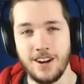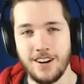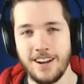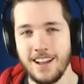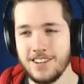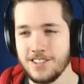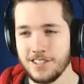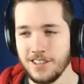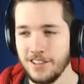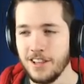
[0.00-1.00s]
art I just
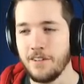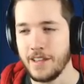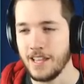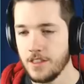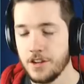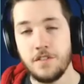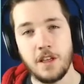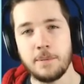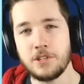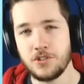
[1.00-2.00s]
love it. The
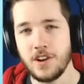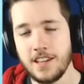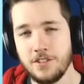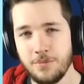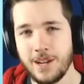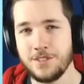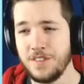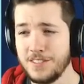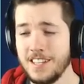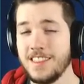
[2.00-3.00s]
developers tried to raise
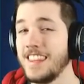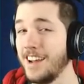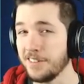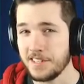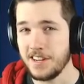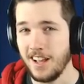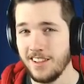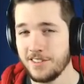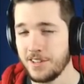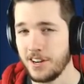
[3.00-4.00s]

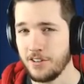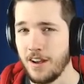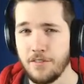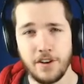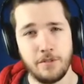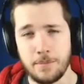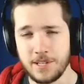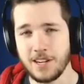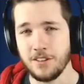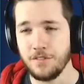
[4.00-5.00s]
$15,000 on a crowdfunding
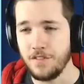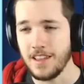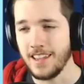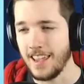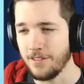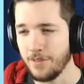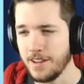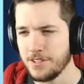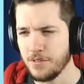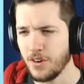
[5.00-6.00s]
website called Fig and
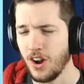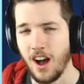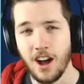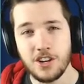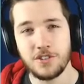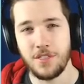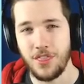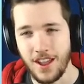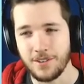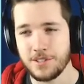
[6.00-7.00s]
raised over a hundred
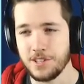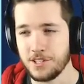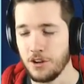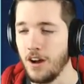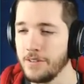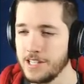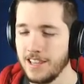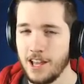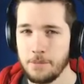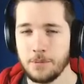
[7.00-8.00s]
thousand so obviously a
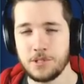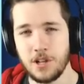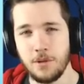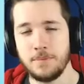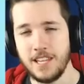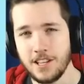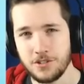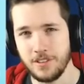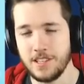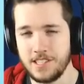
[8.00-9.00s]
lot of people saw
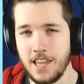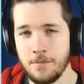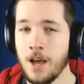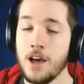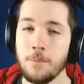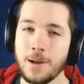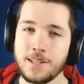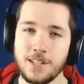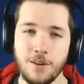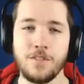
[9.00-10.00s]
potential in this game
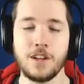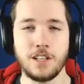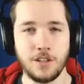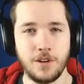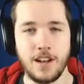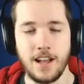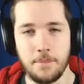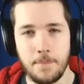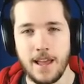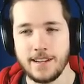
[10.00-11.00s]
myself included I
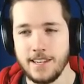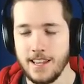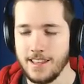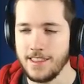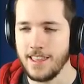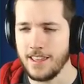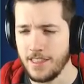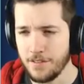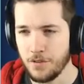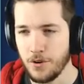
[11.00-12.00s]
backed it and th
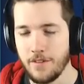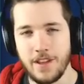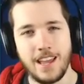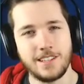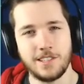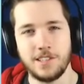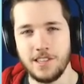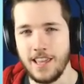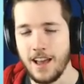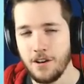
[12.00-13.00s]
therefore have access to
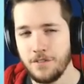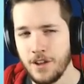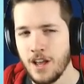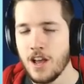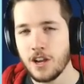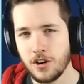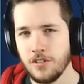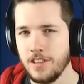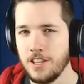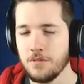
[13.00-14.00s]
the alpha.
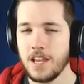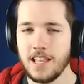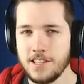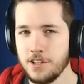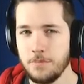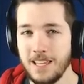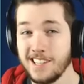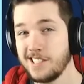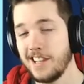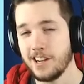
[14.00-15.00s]
Currently you can still be a
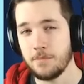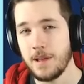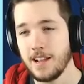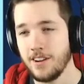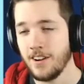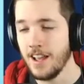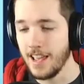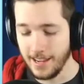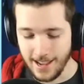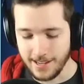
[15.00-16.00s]
slacker backer
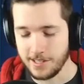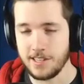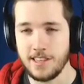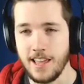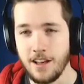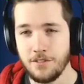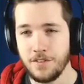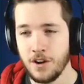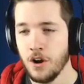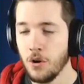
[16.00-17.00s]
and get access to the
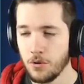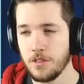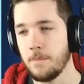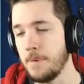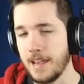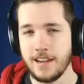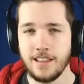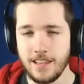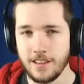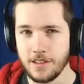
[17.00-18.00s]
alpha or the beta
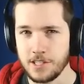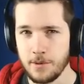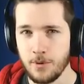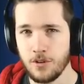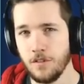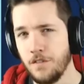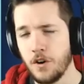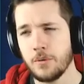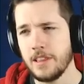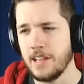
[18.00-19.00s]
later this summer or the
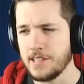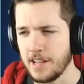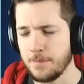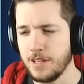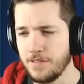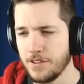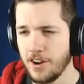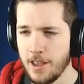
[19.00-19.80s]
full release I believe they're